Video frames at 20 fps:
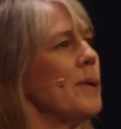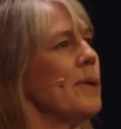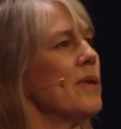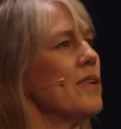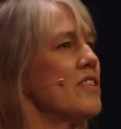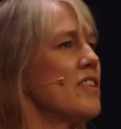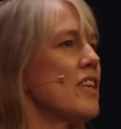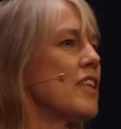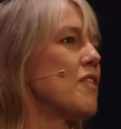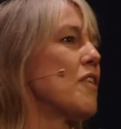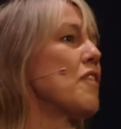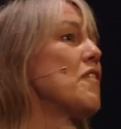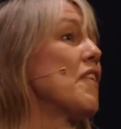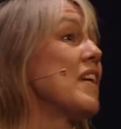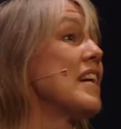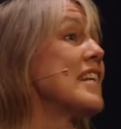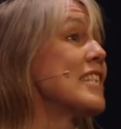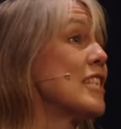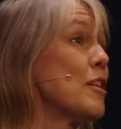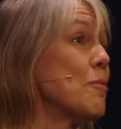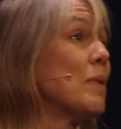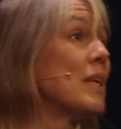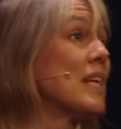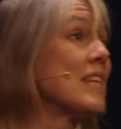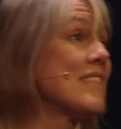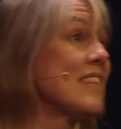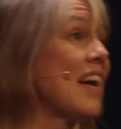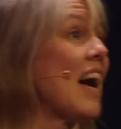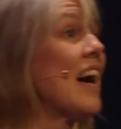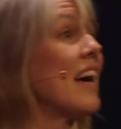Also, they're a very
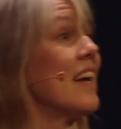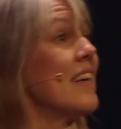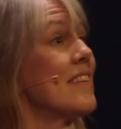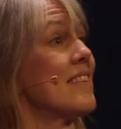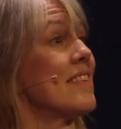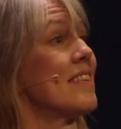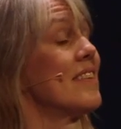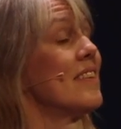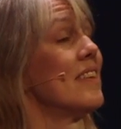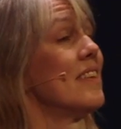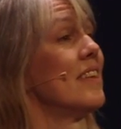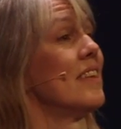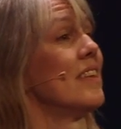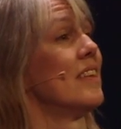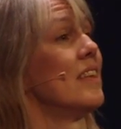similar size.